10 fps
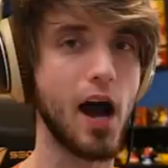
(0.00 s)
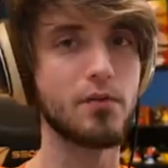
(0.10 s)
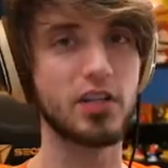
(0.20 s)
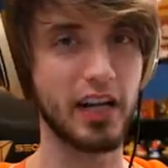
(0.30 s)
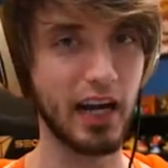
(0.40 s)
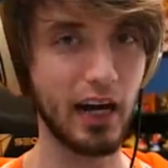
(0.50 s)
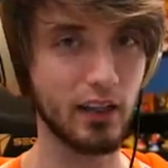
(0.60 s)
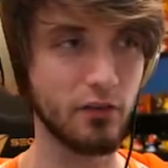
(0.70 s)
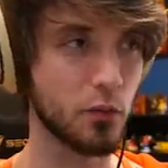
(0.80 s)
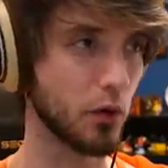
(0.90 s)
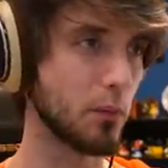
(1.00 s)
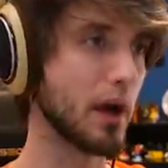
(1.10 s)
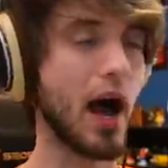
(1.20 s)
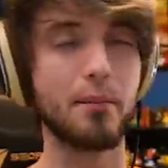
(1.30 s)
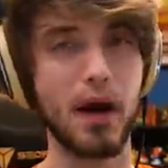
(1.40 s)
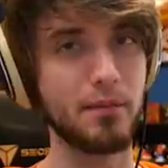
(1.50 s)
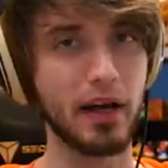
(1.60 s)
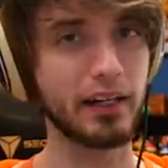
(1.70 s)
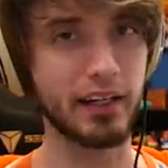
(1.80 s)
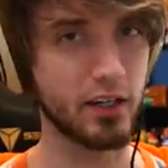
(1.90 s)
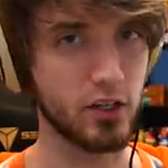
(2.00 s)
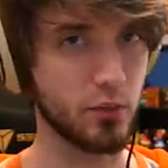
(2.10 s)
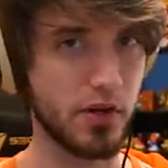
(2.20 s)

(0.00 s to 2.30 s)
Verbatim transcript: I'm just kidding, I love you, Pearl, but I'm not gonna get you a